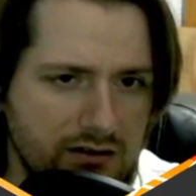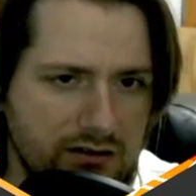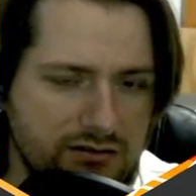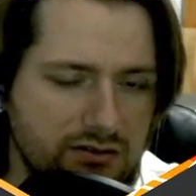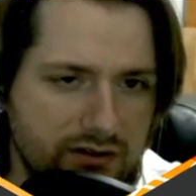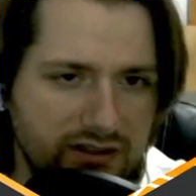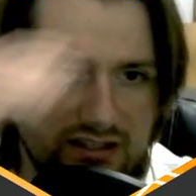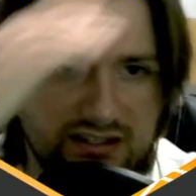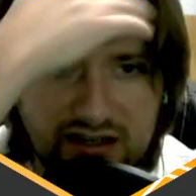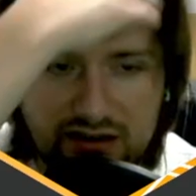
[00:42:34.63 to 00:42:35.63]
So in the
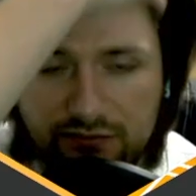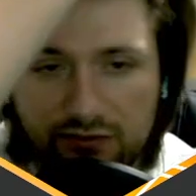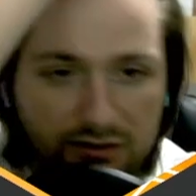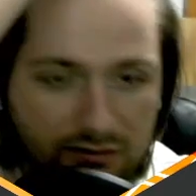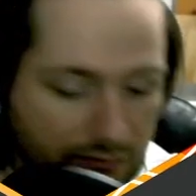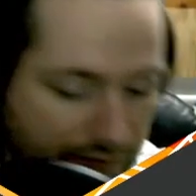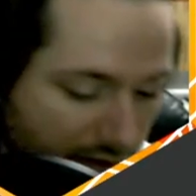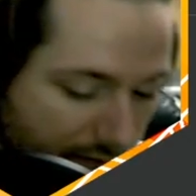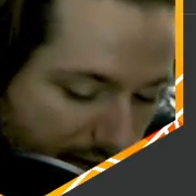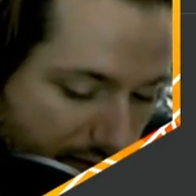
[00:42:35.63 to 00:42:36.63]
get for
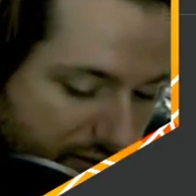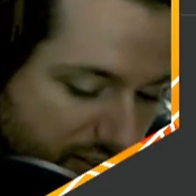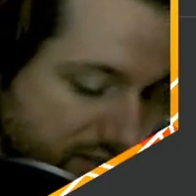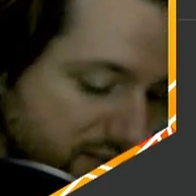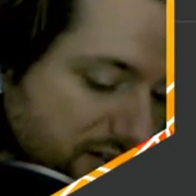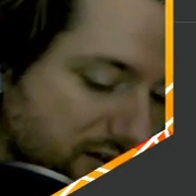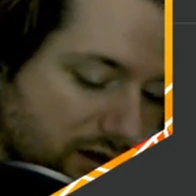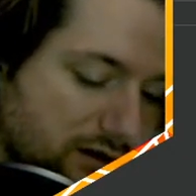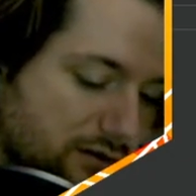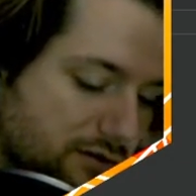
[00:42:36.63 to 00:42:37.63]
verify, we're changing to
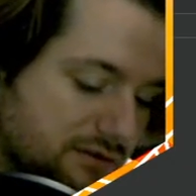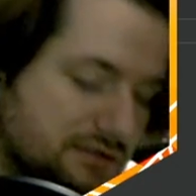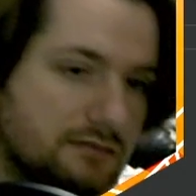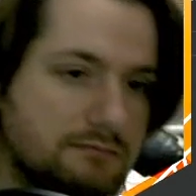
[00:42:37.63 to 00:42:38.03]
Carlos.